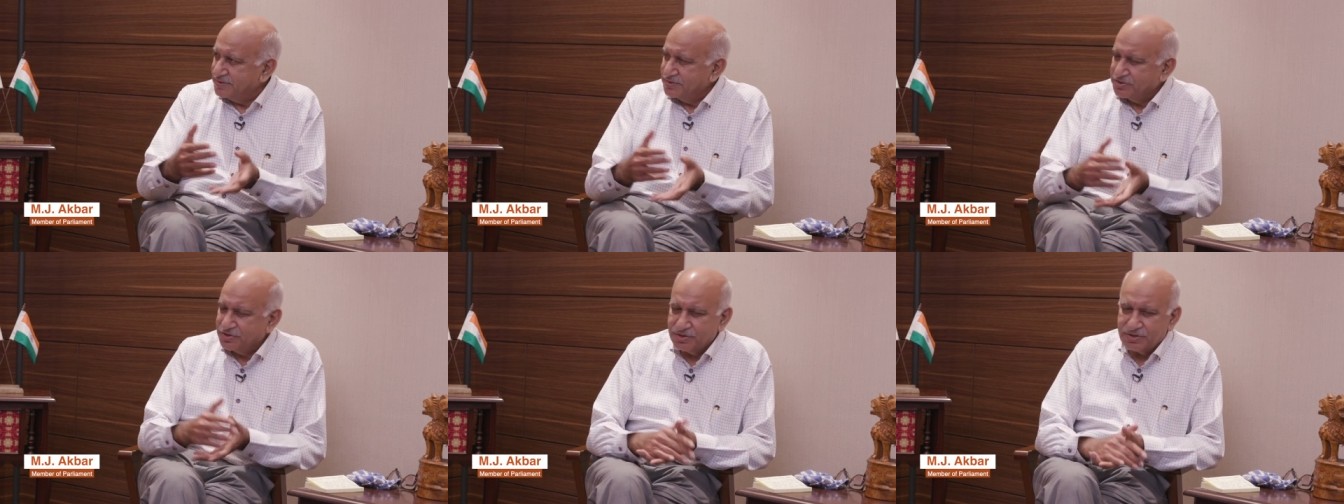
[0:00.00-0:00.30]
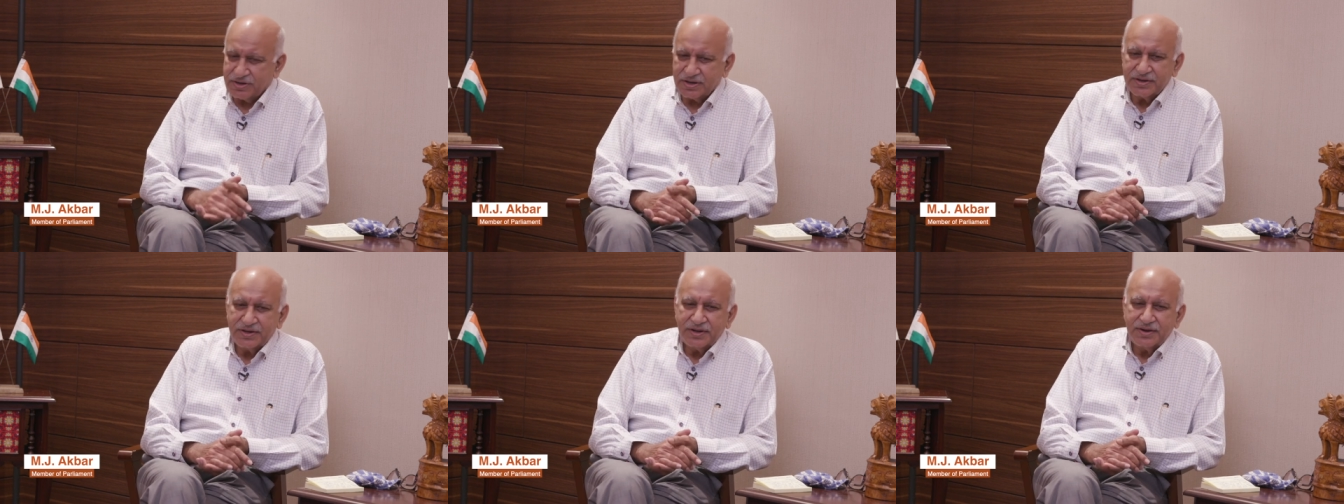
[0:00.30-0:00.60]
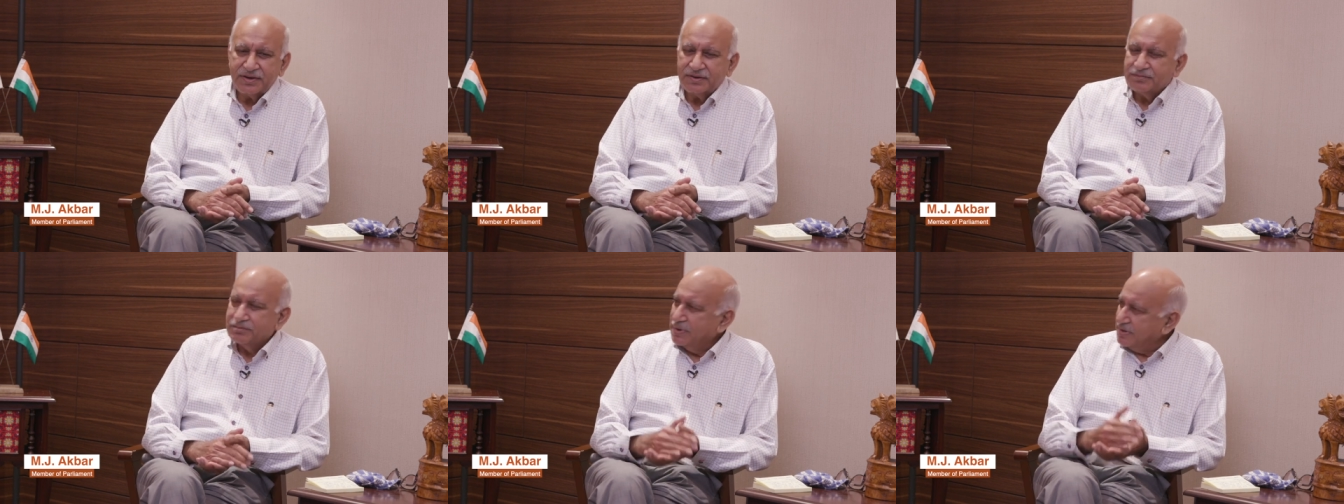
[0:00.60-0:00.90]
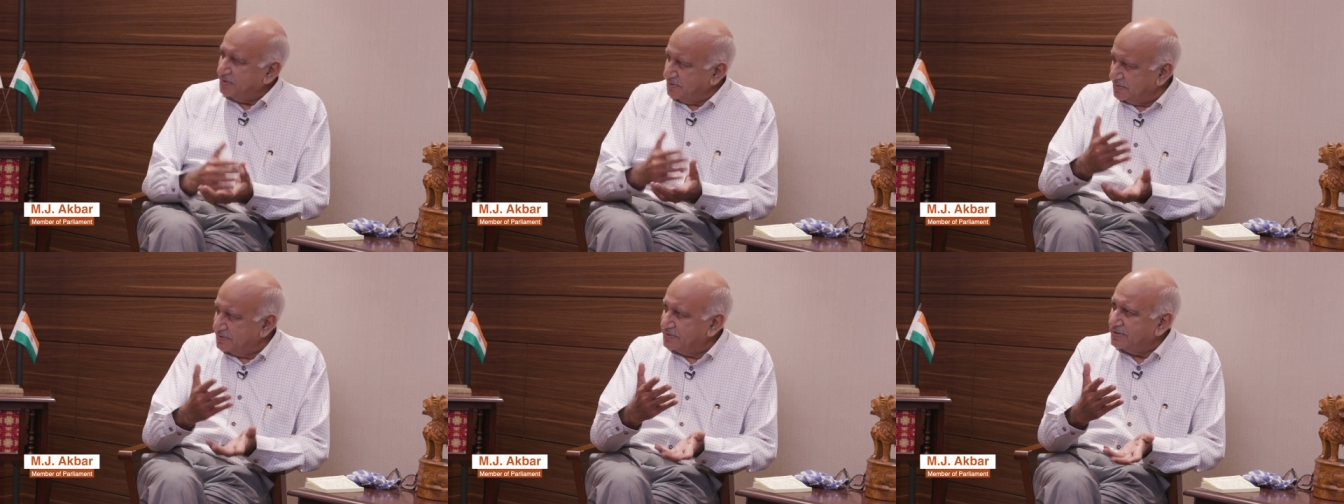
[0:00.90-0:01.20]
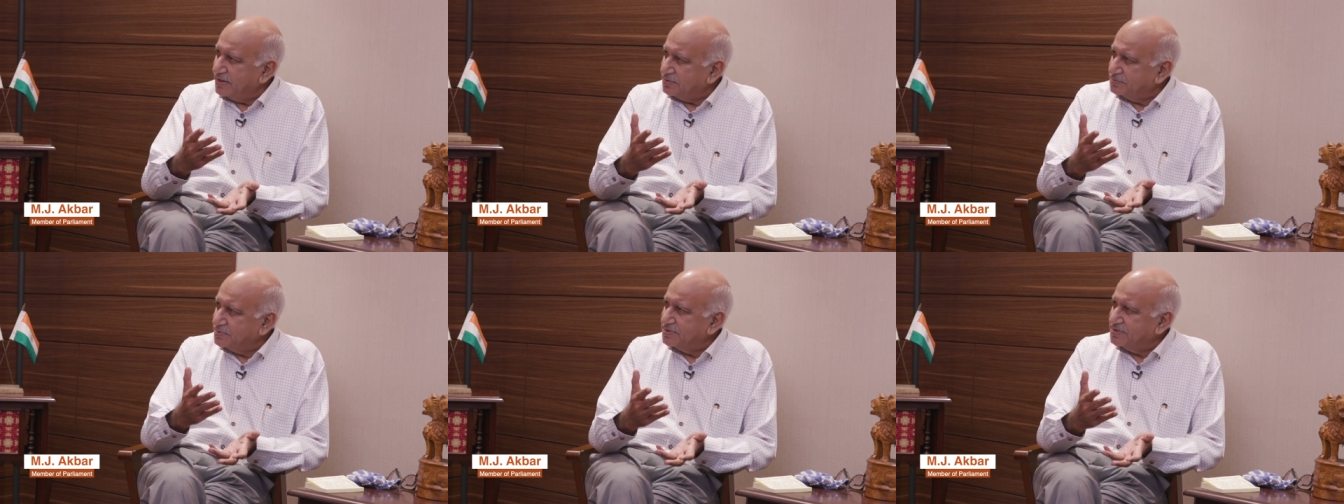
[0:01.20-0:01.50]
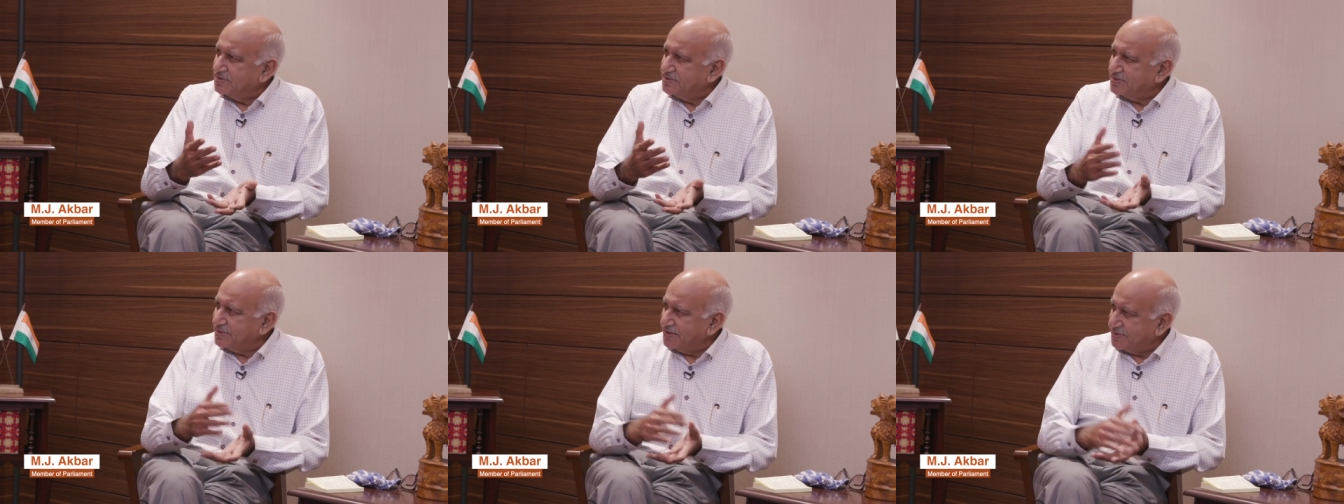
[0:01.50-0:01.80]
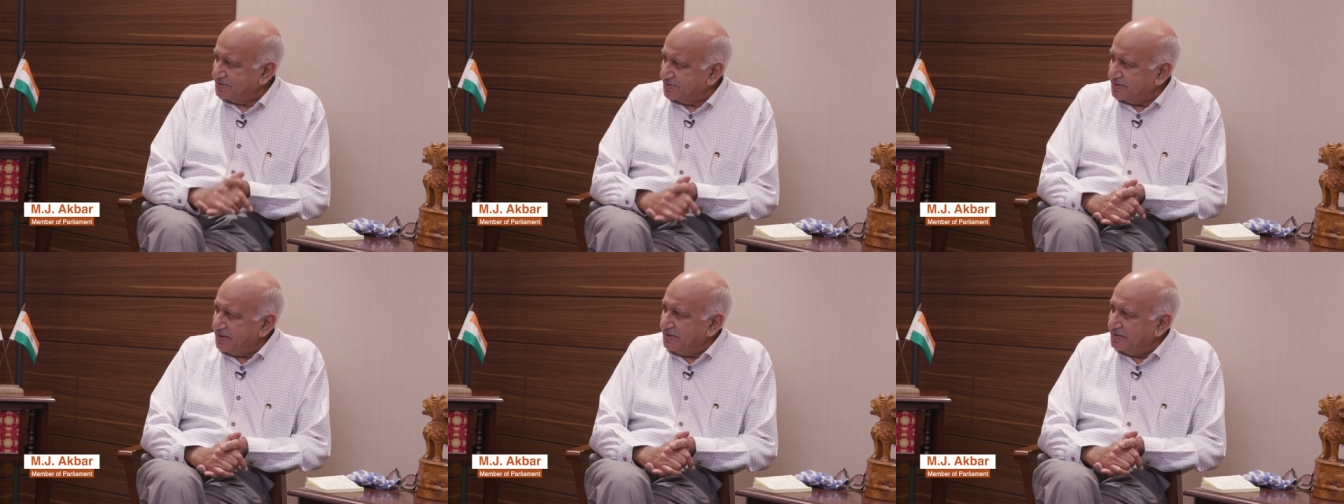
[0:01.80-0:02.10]
sure. But that was its
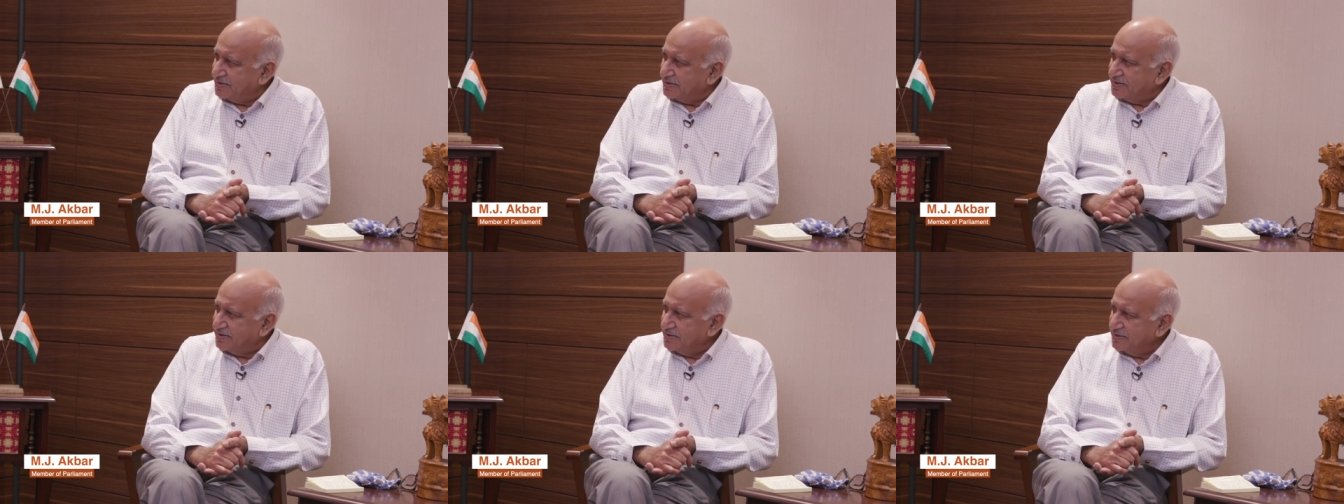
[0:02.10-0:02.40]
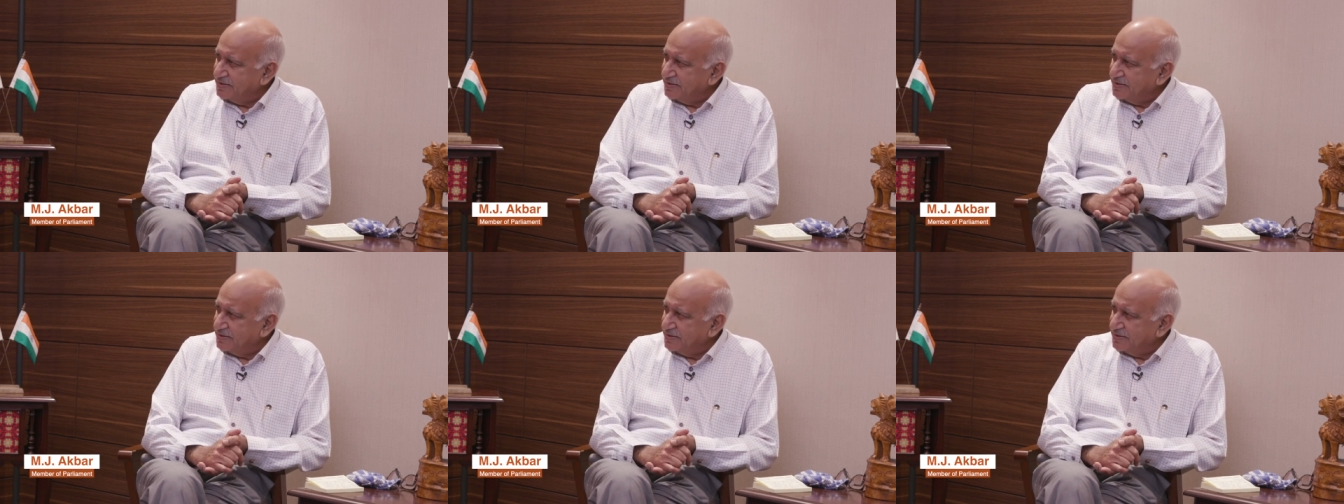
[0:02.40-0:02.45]
extent.